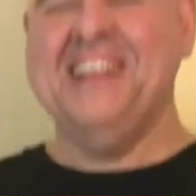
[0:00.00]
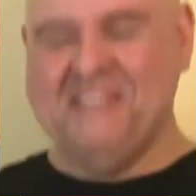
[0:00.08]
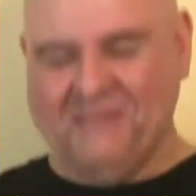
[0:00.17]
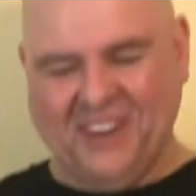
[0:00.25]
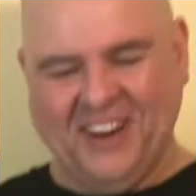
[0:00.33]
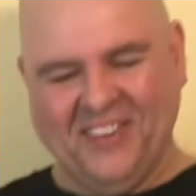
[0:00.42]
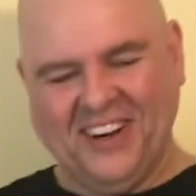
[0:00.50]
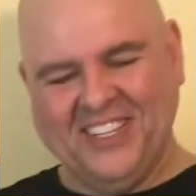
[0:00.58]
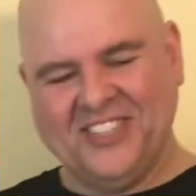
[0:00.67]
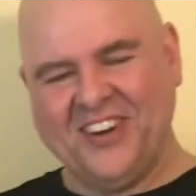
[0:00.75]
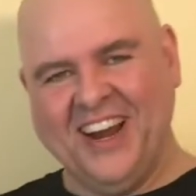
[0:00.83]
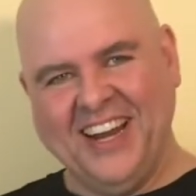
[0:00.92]
But I'm going to
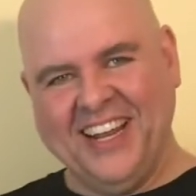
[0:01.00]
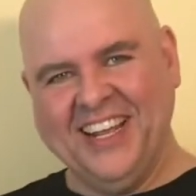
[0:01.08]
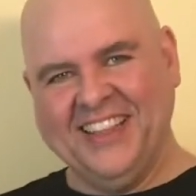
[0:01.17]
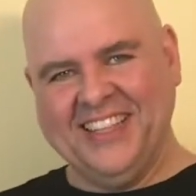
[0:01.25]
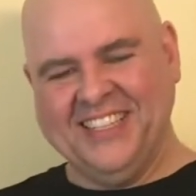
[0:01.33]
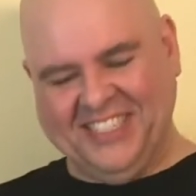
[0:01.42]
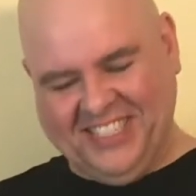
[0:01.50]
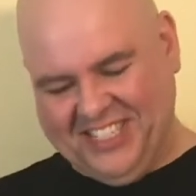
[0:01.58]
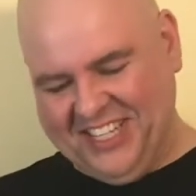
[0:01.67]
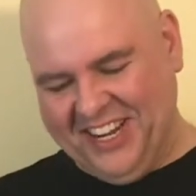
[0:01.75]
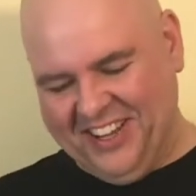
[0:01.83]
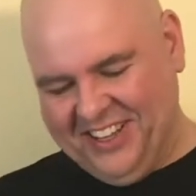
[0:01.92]
try to get this
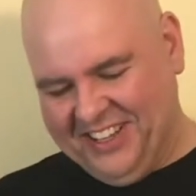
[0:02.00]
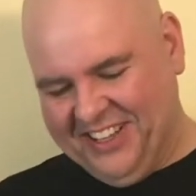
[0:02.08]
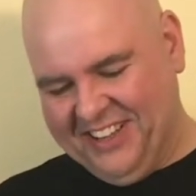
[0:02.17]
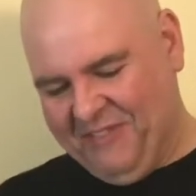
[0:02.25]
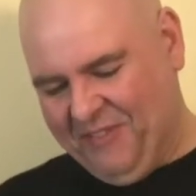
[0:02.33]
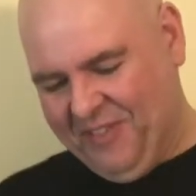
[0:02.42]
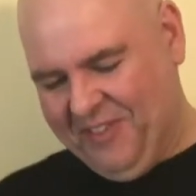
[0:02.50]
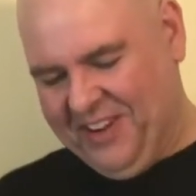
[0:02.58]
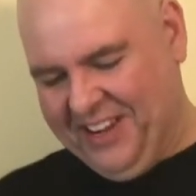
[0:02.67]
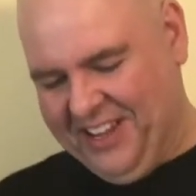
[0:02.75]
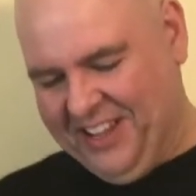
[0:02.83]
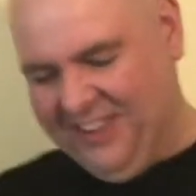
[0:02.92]
gel food
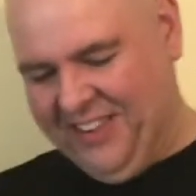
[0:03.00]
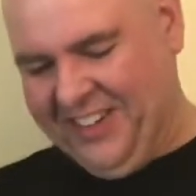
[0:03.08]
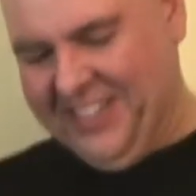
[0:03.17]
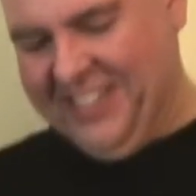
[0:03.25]
coloring to